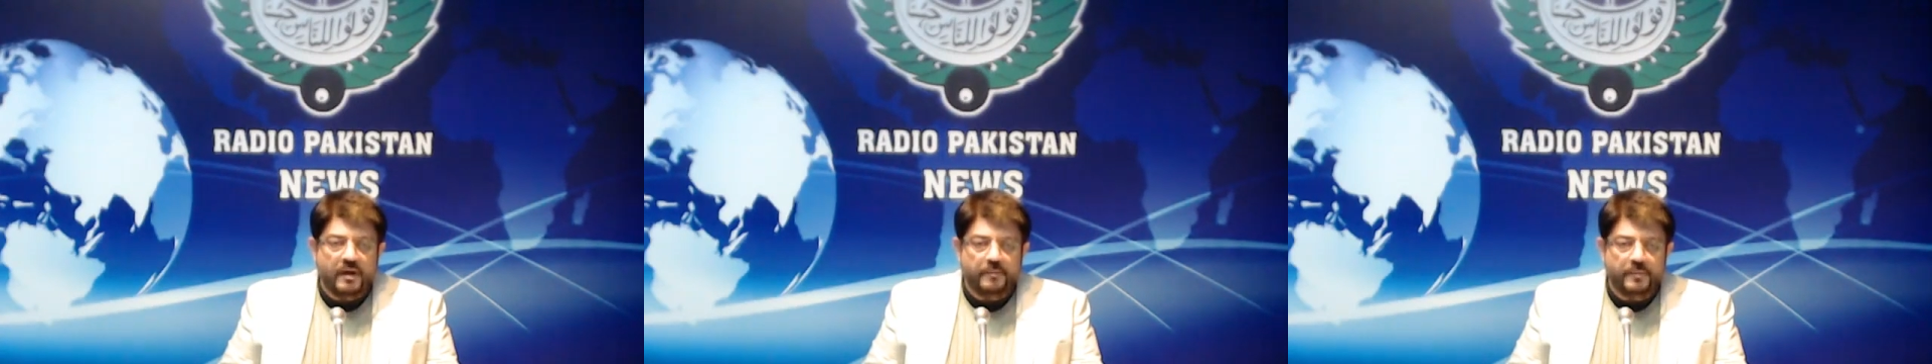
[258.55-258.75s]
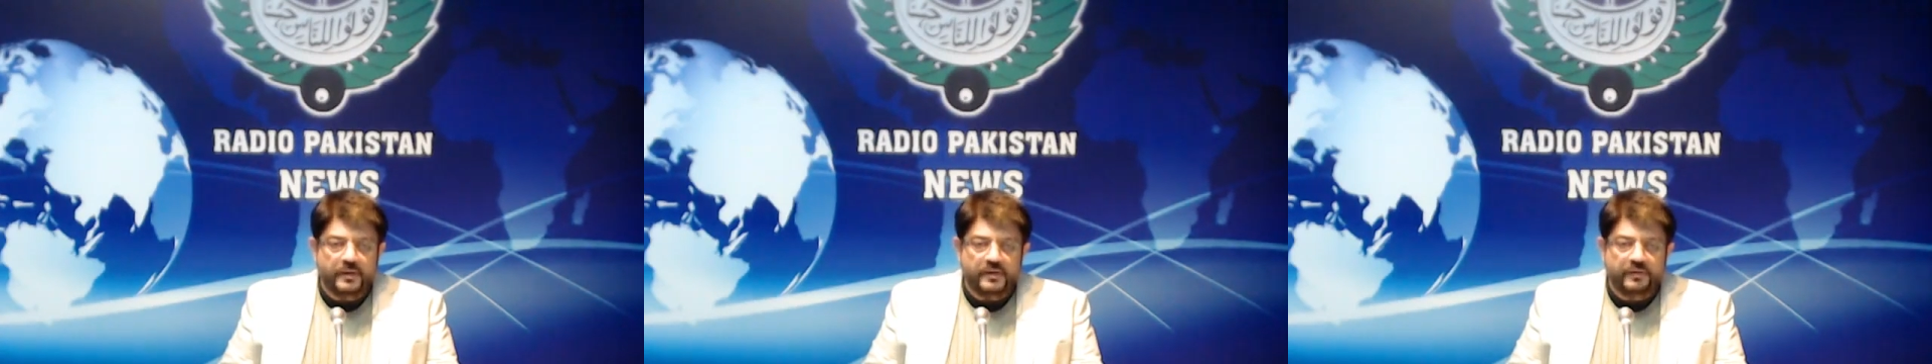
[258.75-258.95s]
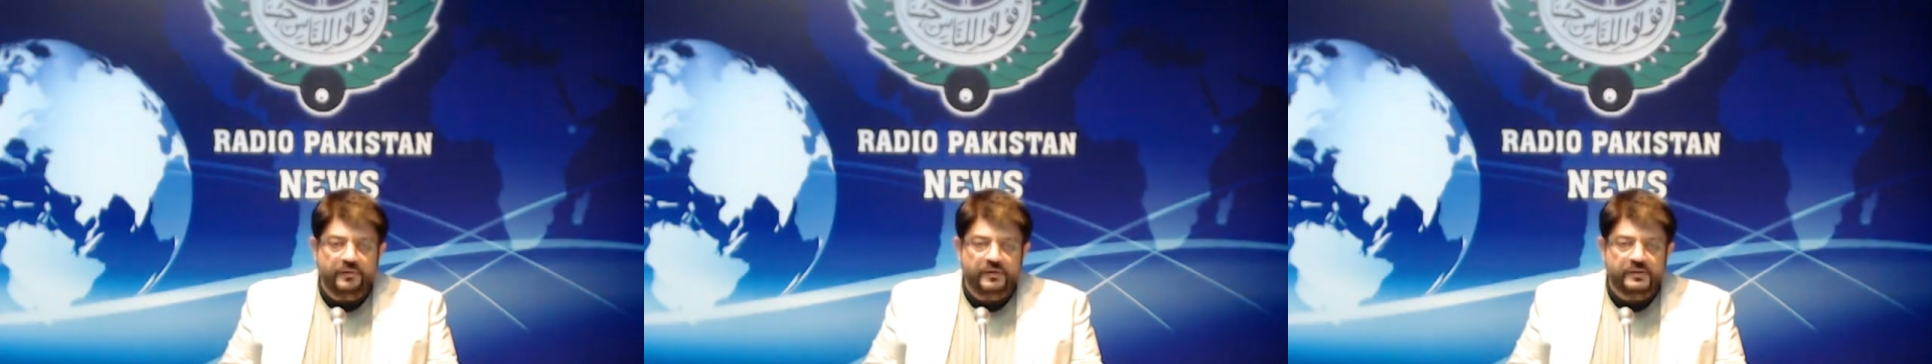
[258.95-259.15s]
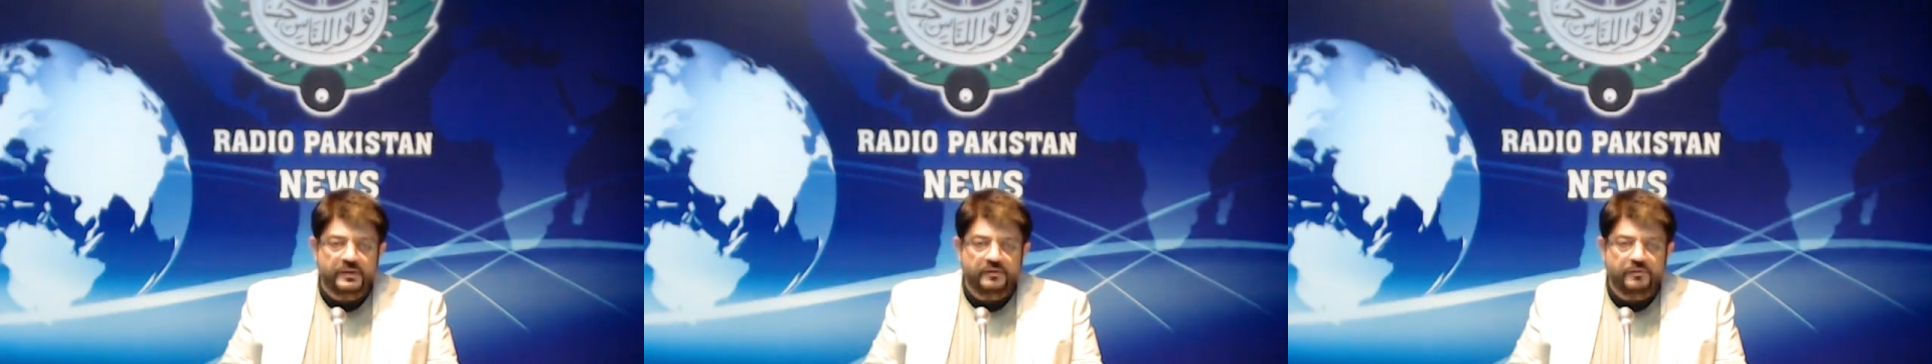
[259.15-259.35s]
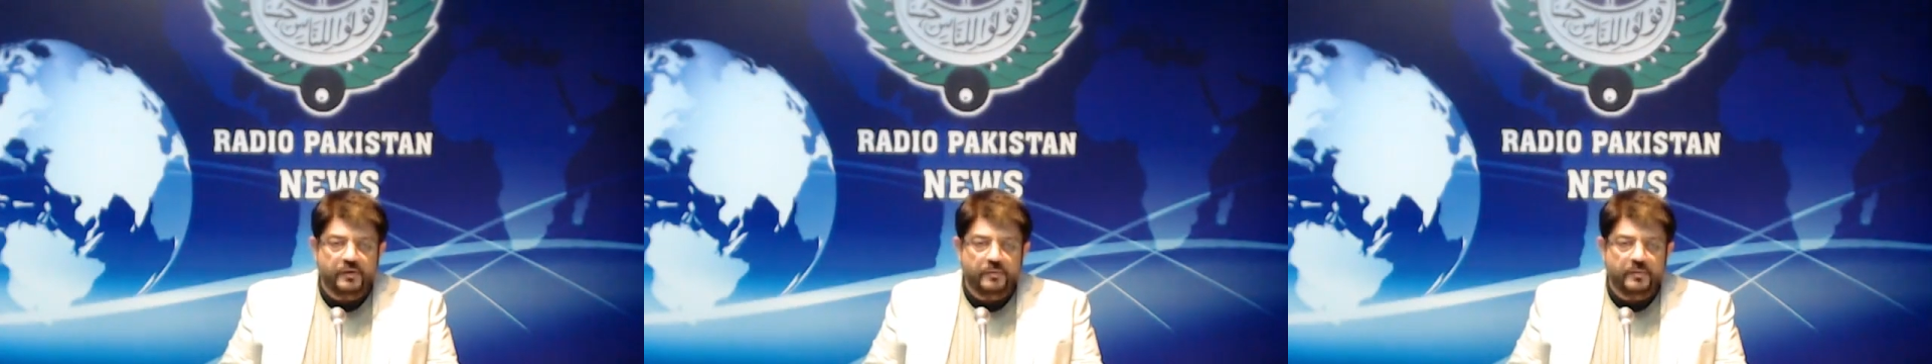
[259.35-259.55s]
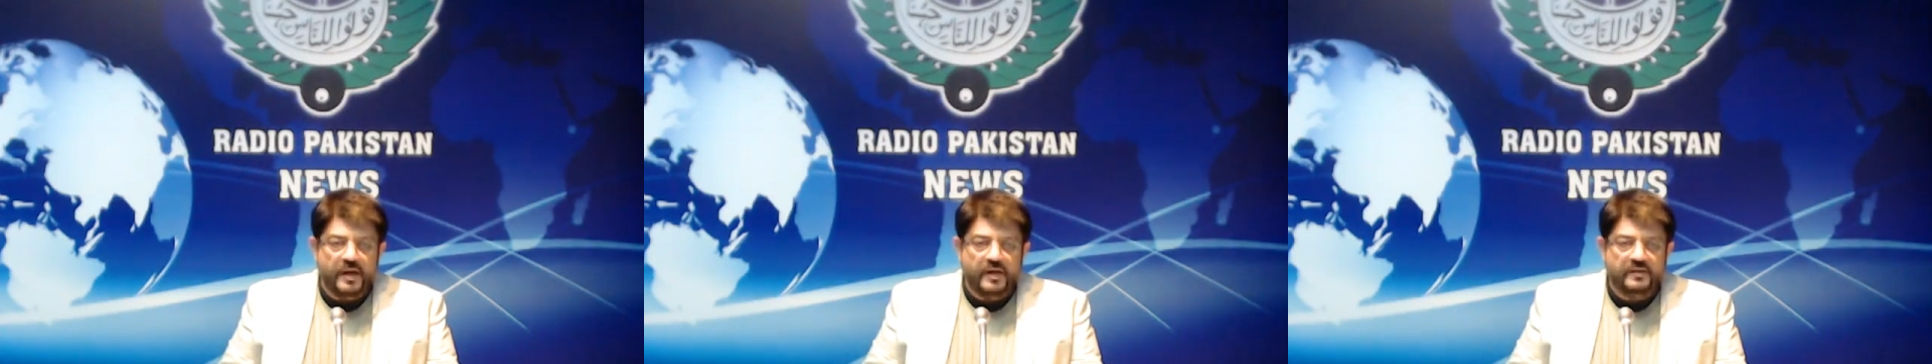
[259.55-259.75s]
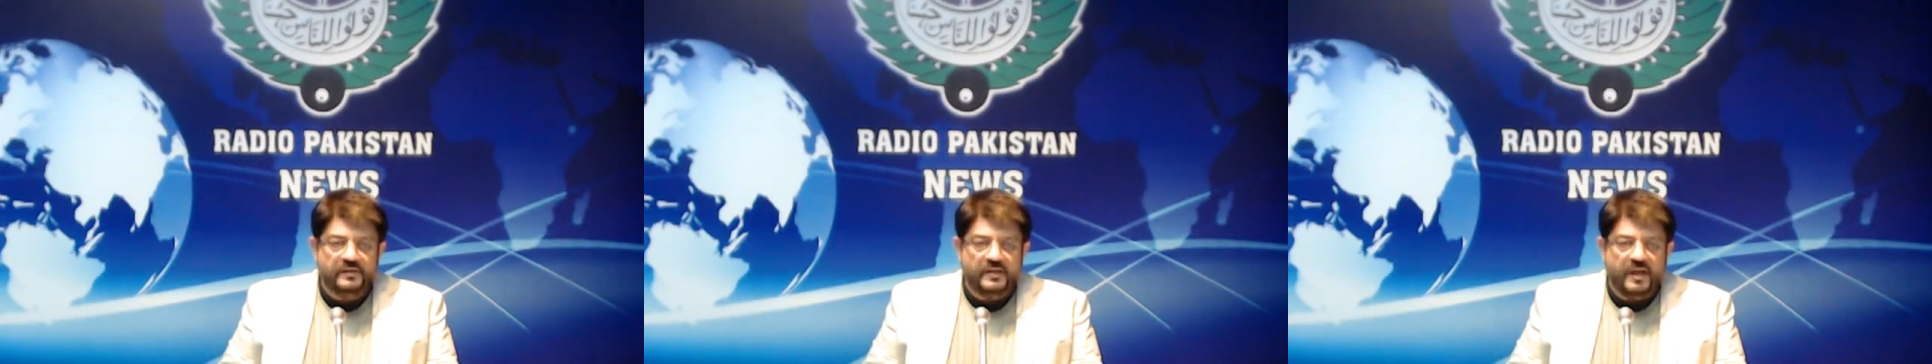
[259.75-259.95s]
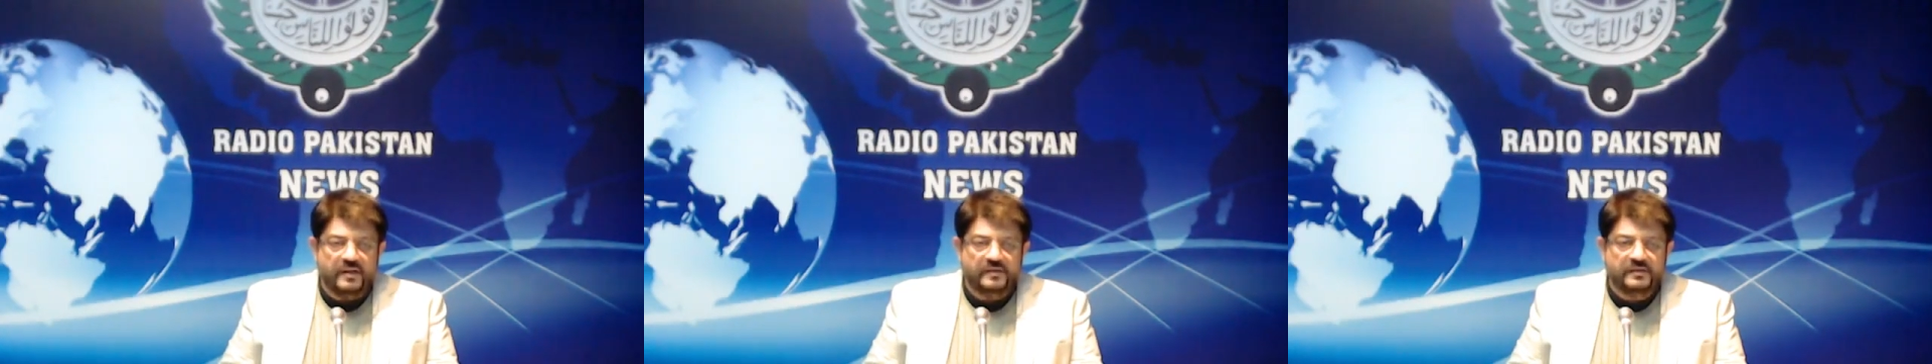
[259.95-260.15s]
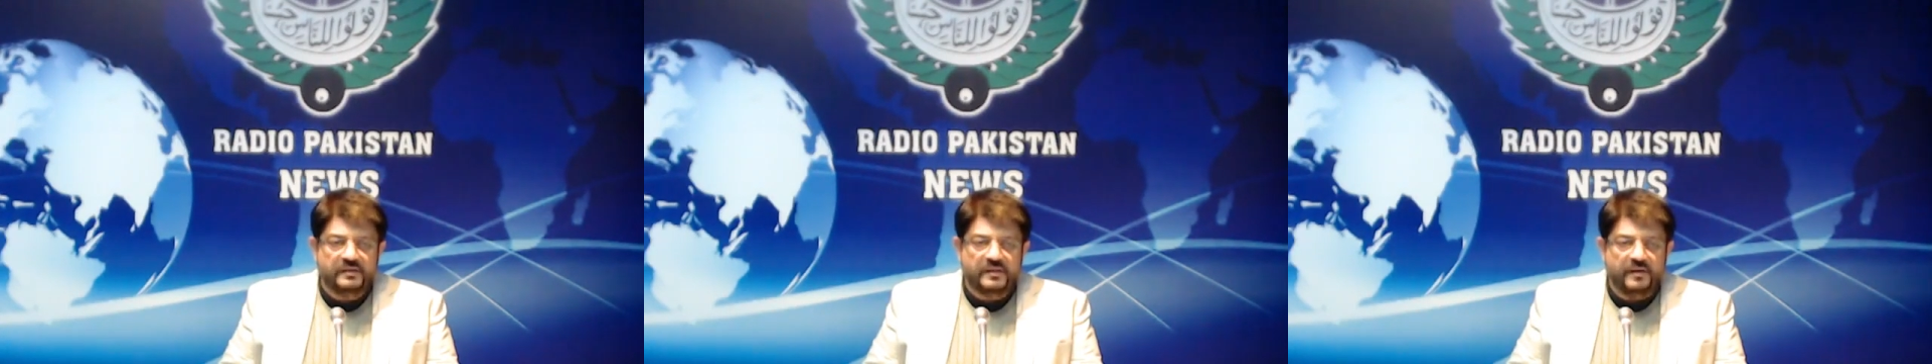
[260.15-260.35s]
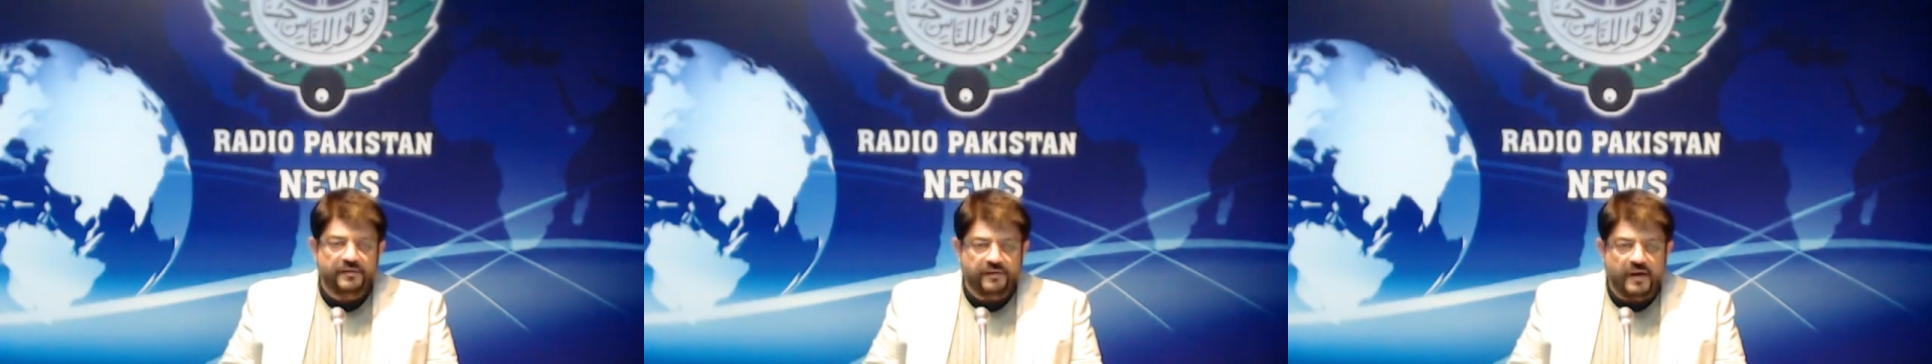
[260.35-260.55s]
are benefiting from Ehsaas
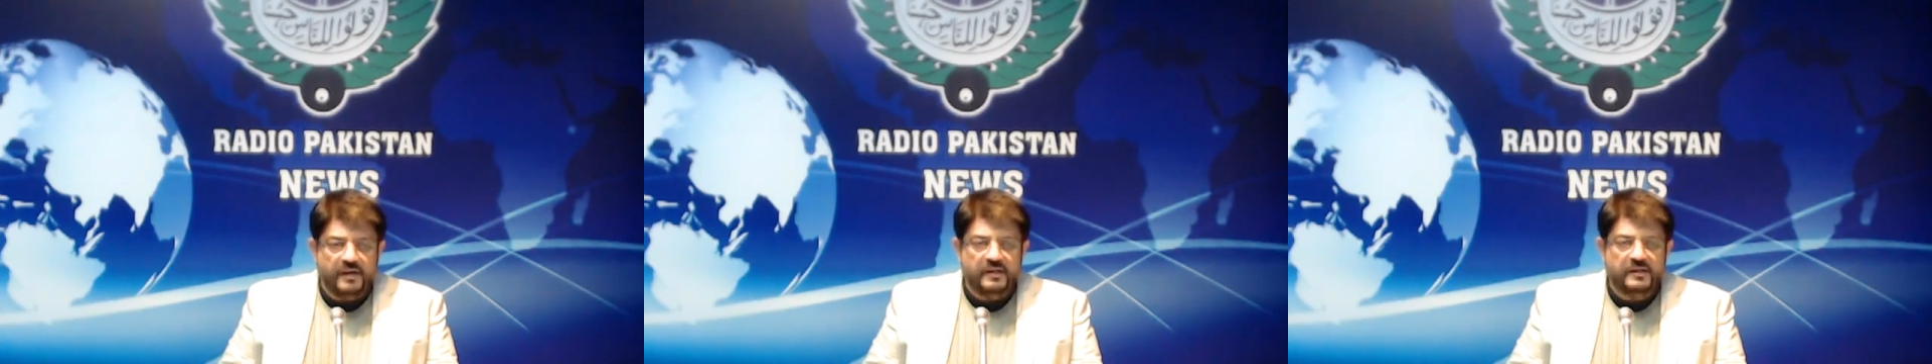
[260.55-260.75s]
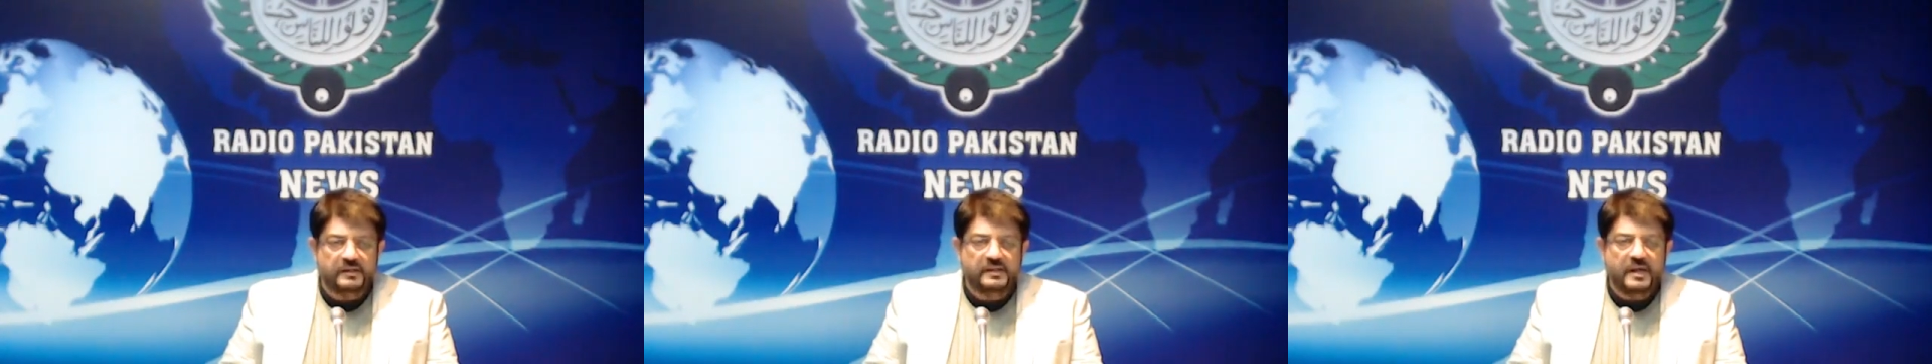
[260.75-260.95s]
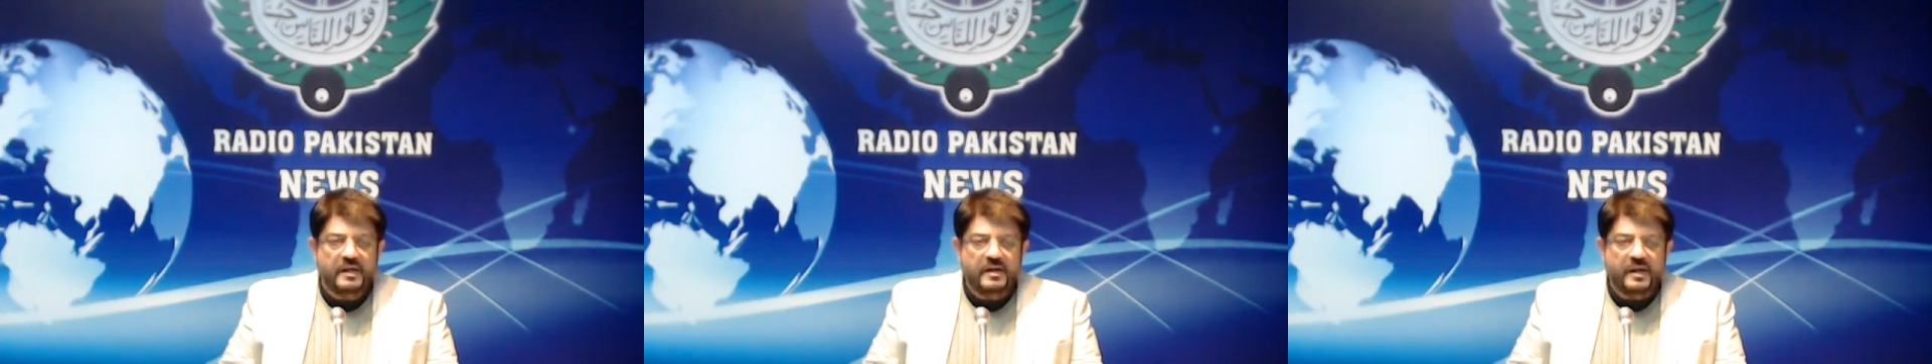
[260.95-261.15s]
Kafalat,